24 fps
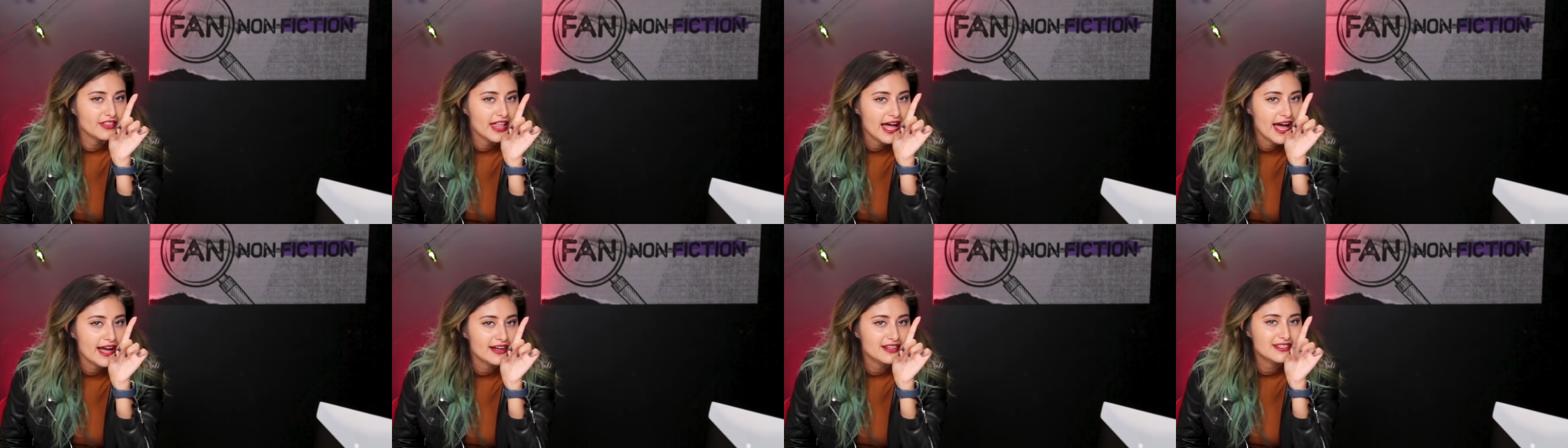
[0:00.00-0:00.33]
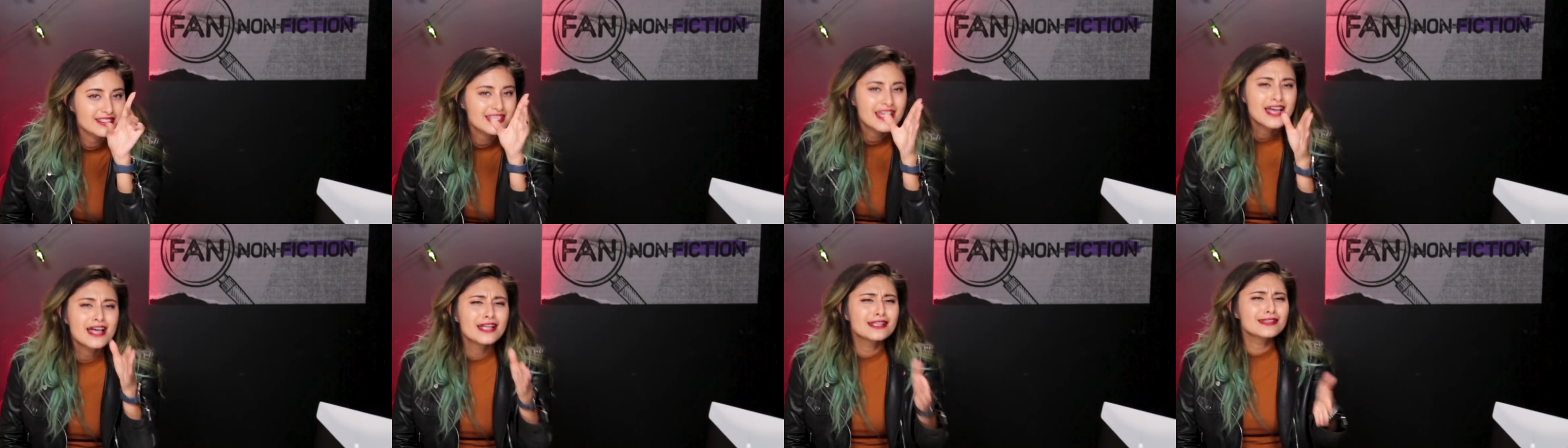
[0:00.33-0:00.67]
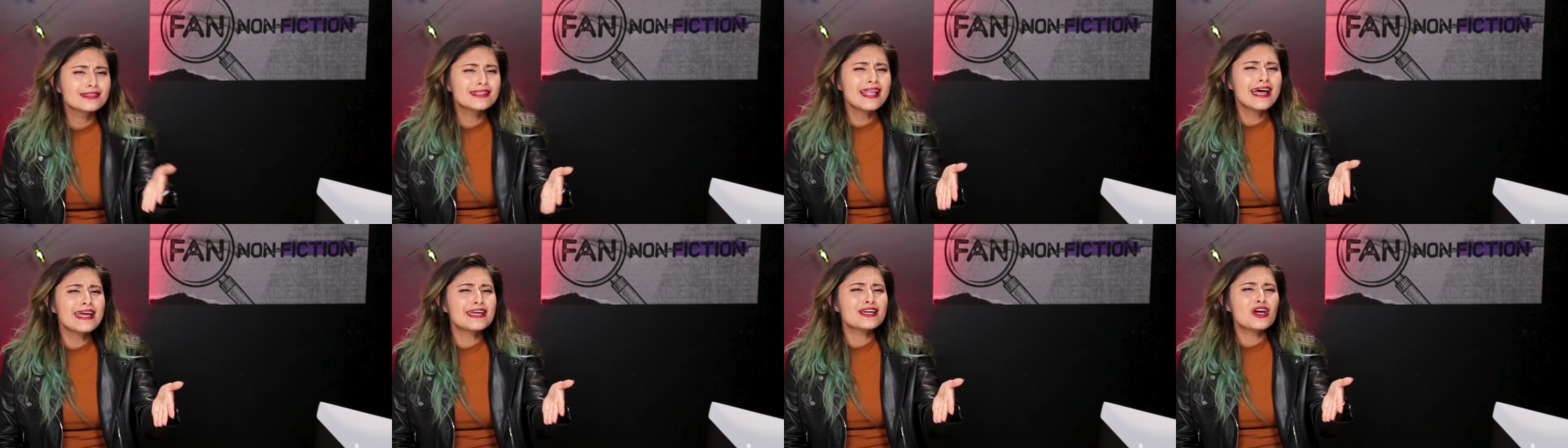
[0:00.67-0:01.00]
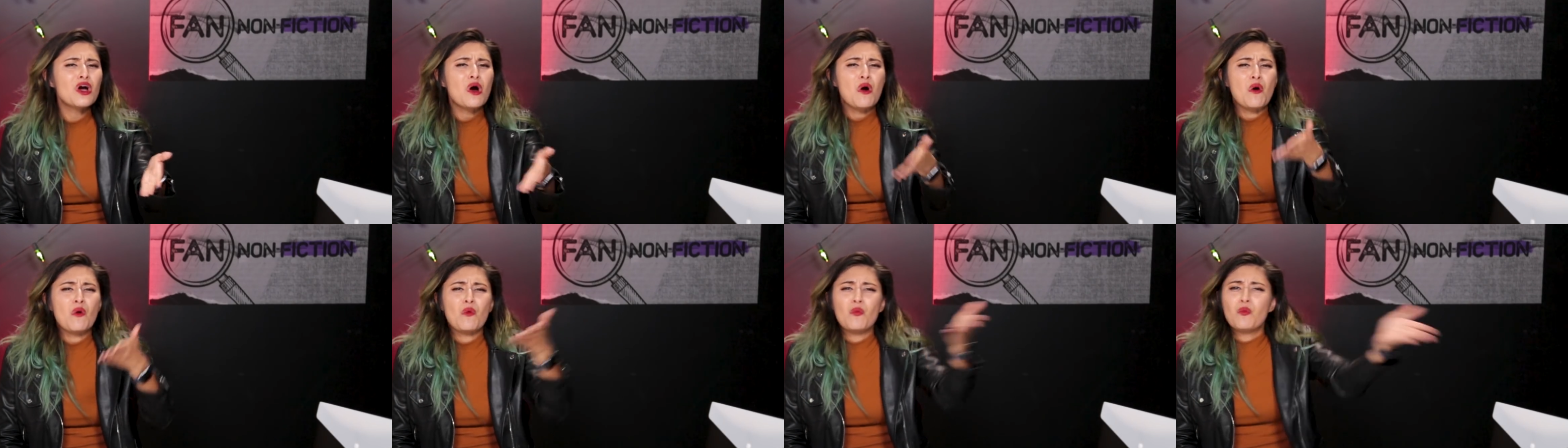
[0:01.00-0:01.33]
flags, like
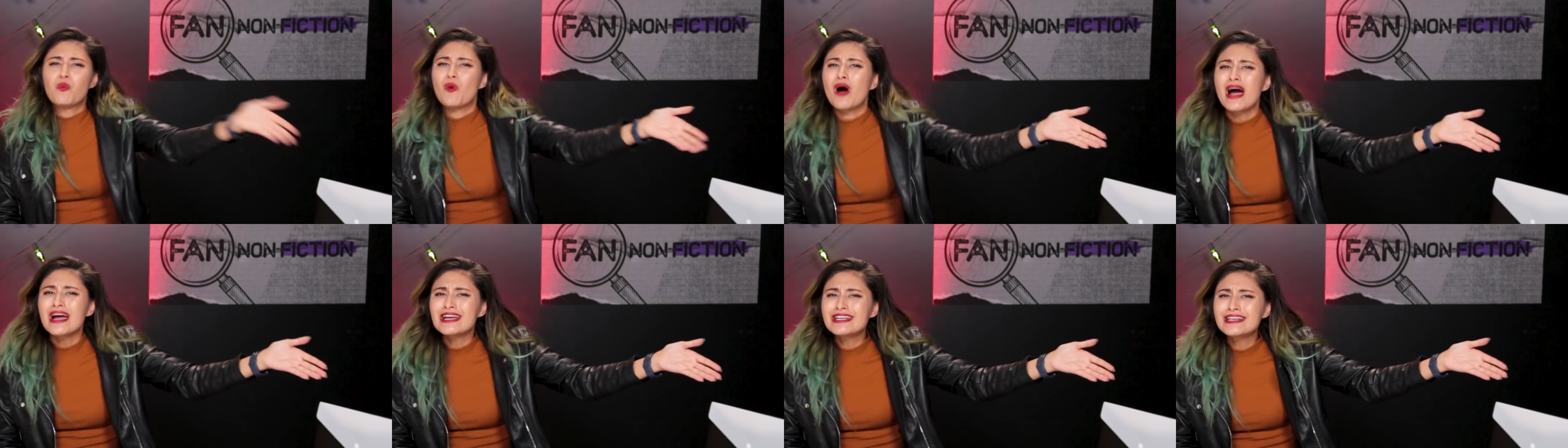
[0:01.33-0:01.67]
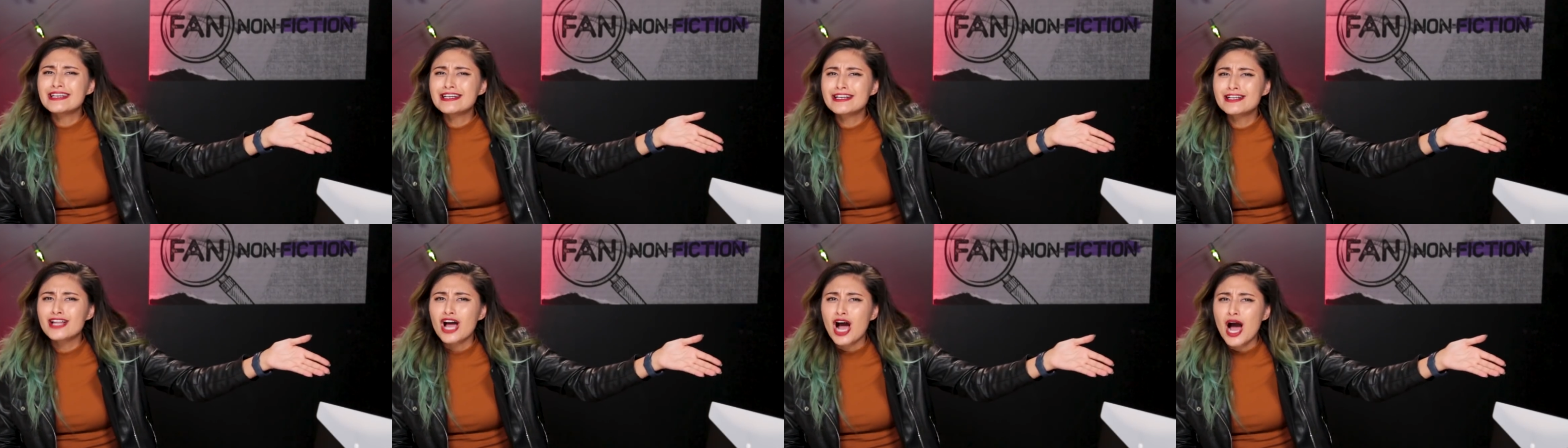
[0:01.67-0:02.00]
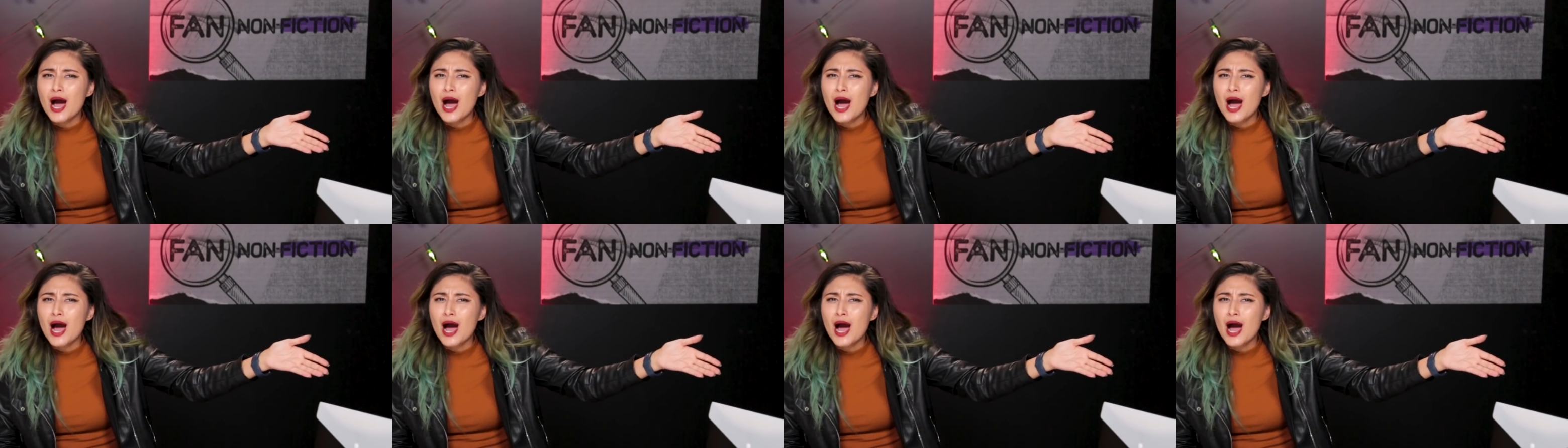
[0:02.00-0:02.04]
why didn't